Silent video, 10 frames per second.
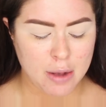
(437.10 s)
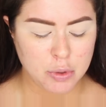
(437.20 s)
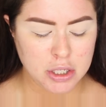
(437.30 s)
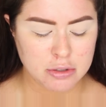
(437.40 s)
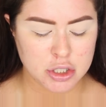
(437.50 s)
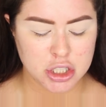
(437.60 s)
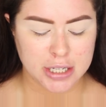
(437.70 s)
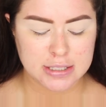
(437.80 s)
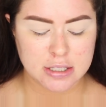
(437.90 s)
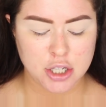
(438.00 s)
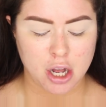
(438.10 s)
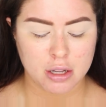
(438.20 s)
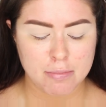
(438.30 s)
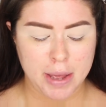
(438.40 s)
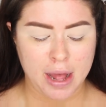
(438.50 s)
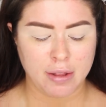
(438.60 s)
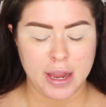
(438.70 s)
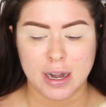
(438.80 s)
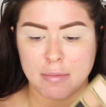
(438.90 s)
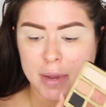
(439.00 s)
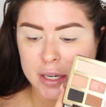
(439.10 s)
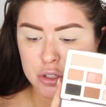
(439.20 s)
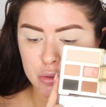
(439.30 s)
I would use just the chocolate palette, and I might